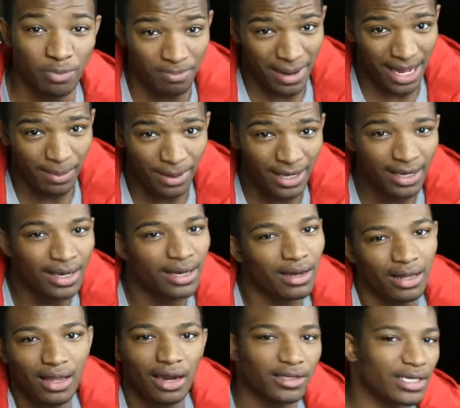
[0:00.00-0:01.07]
Maybe a
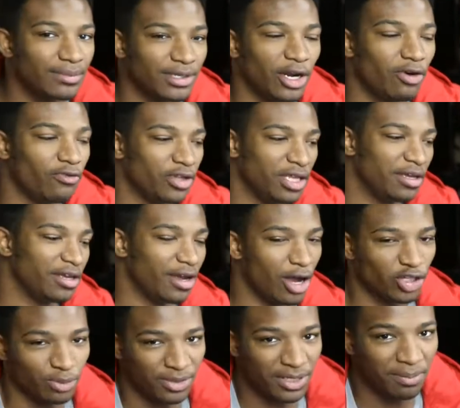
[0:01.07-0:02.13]
lot of times I don't really
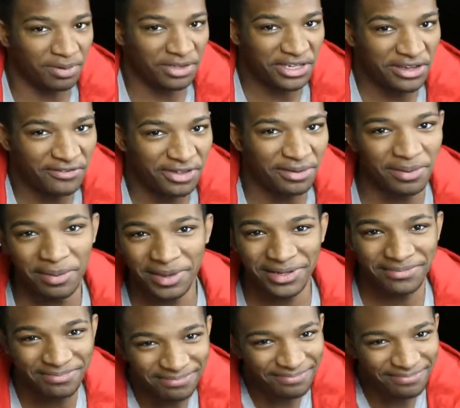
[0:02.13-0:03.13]
100% believe them. I mean.